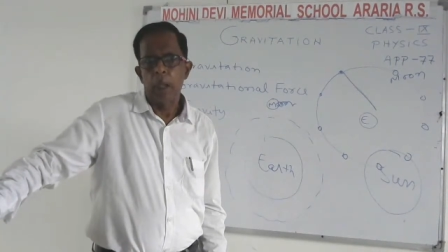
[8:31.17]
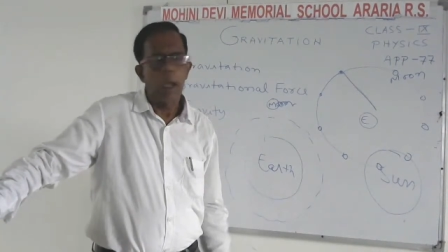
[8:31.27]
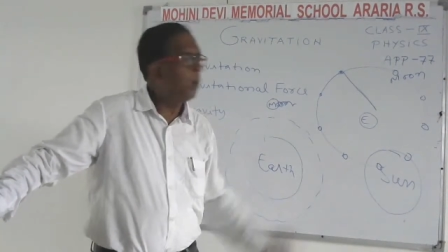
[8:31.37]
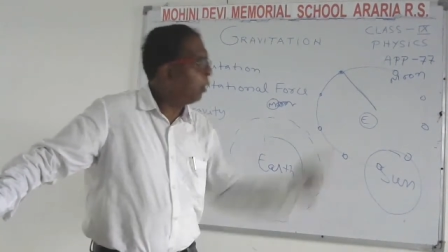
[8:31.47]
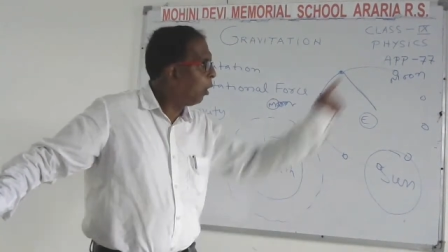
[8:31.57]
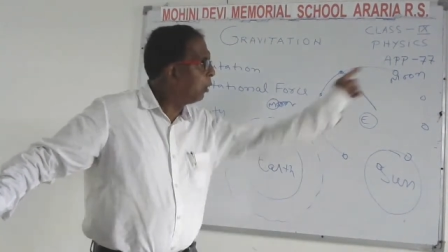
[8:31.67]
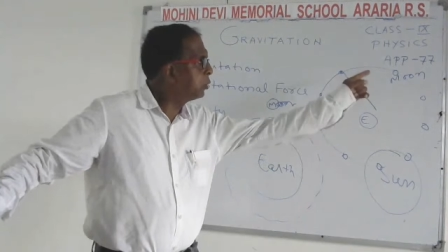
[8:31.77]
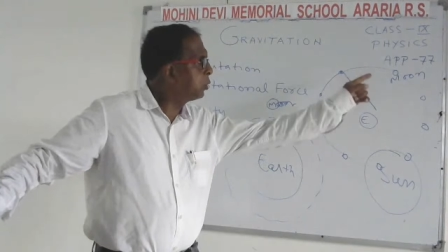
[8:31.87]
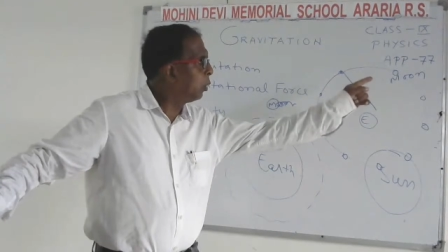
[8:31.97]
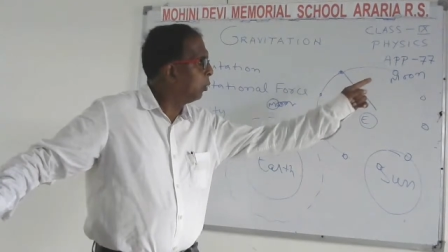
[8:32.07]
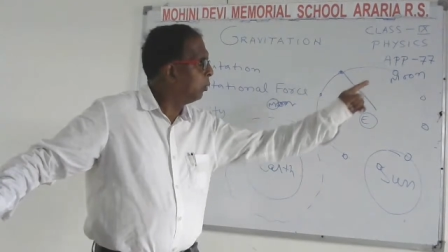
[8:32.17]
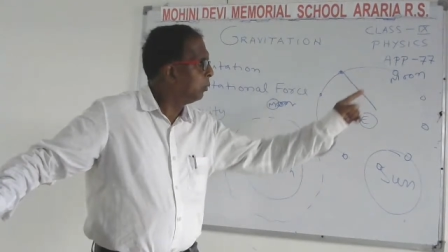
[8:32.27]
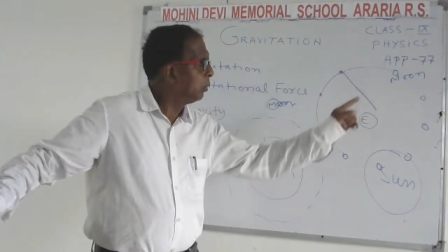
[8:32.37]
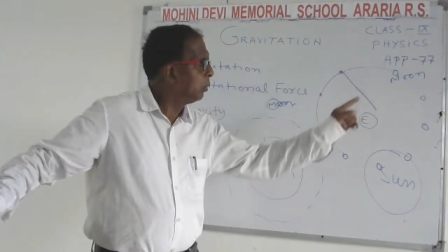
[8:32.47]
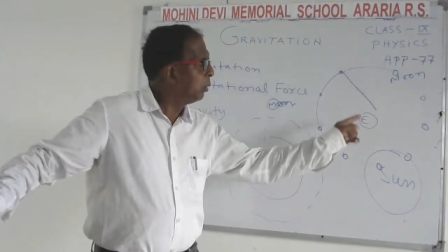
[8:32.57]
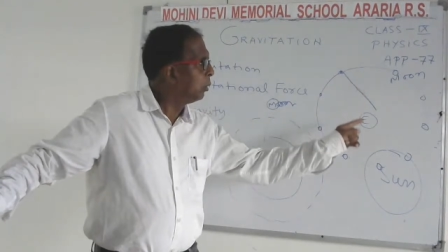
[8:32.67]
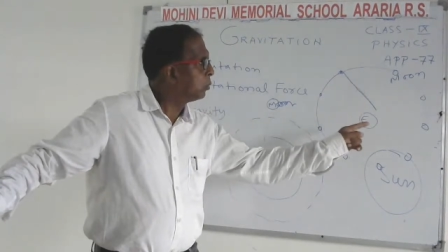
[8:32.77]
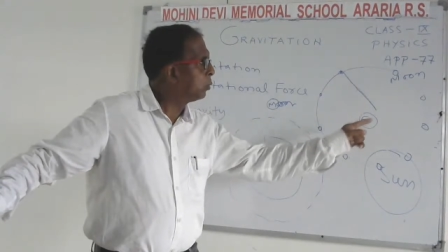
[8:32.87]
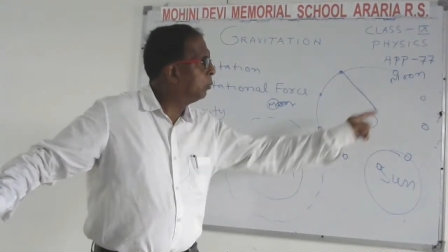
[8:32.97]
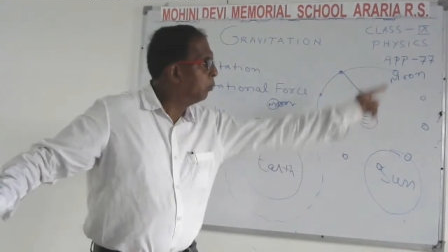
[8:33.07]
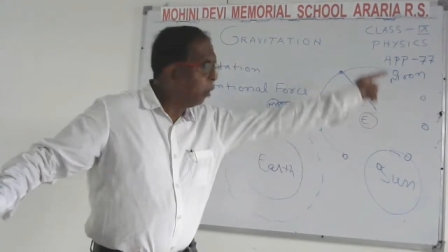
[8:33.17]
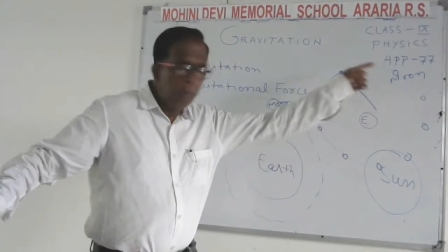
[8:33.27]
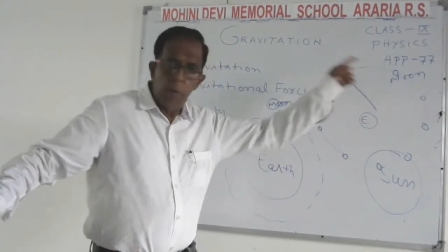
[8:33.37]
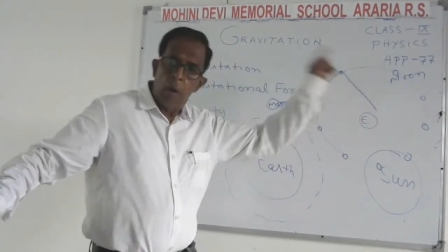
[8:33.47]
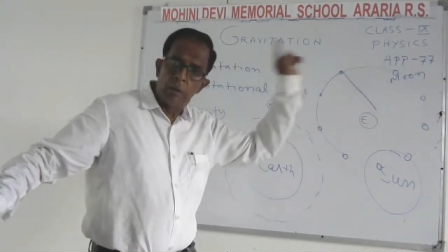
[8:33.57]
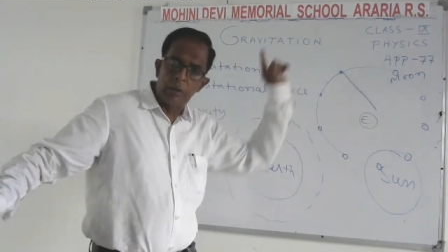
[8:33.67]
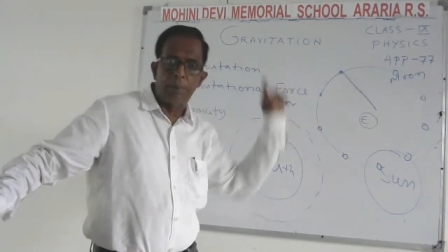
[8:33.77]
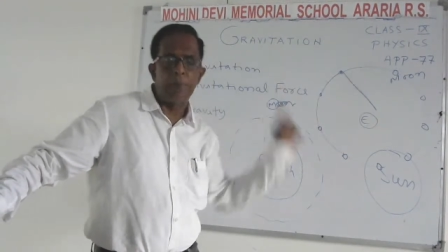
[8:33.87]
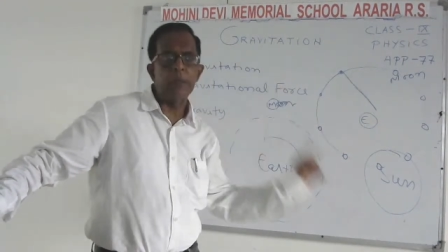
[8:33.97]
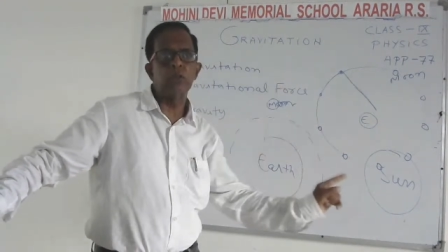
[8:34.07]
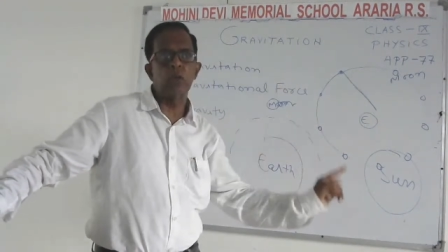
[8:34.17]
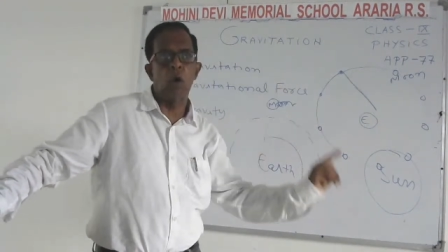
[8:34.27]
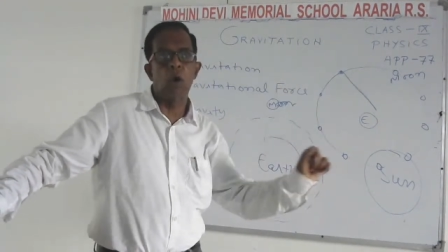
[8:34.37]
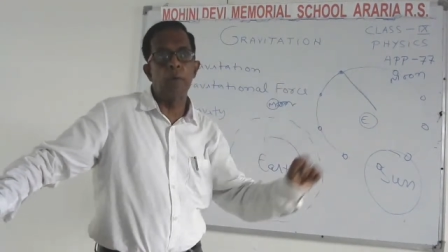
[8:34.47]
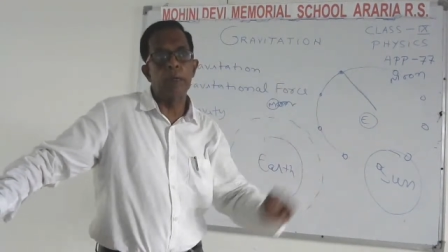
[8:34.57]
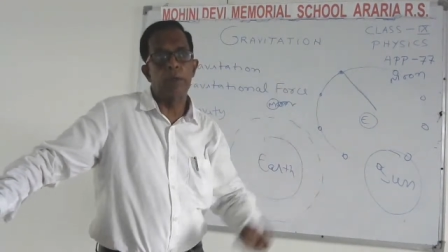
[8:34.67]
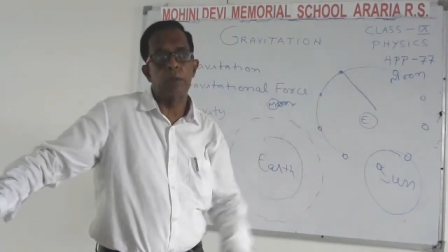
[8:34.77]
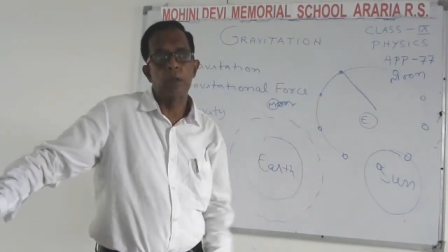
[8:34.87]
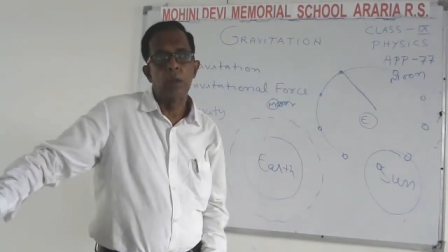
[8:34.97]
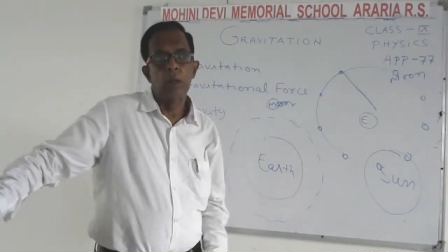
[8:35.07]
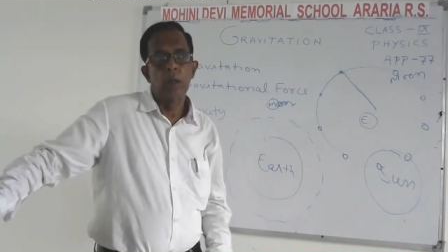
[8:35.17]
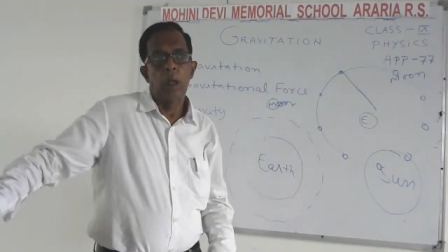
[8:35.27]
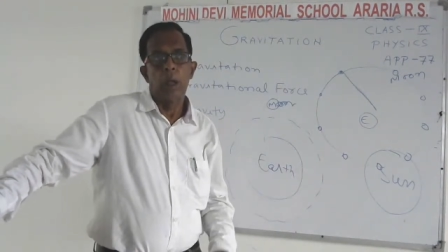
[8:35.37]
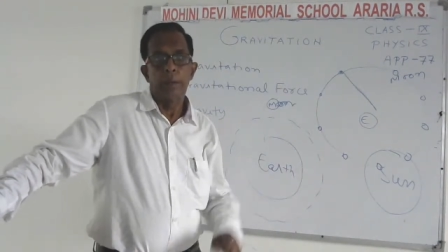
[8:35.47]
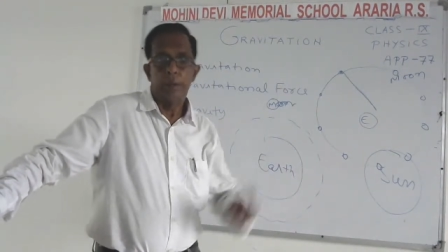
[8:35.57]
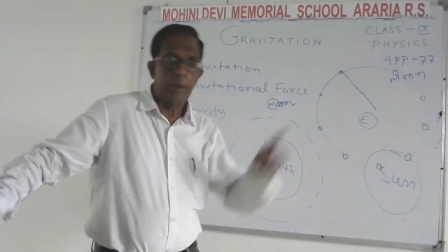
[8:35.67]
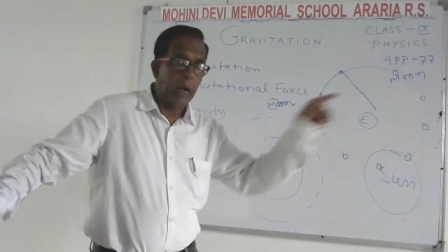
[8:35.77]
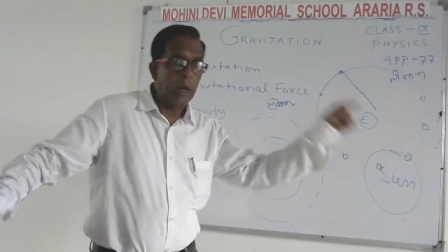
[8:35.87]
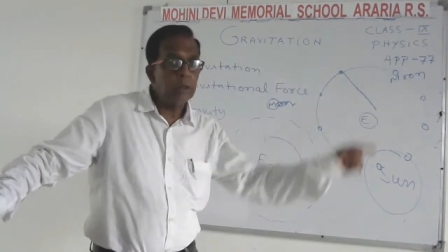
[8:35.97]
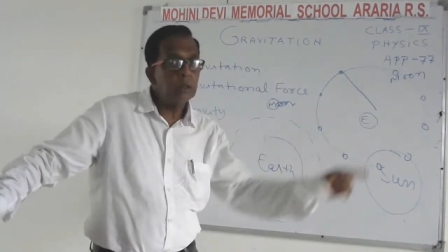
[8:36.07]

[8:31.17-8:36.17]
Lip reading: and also move on the fixed orbit. That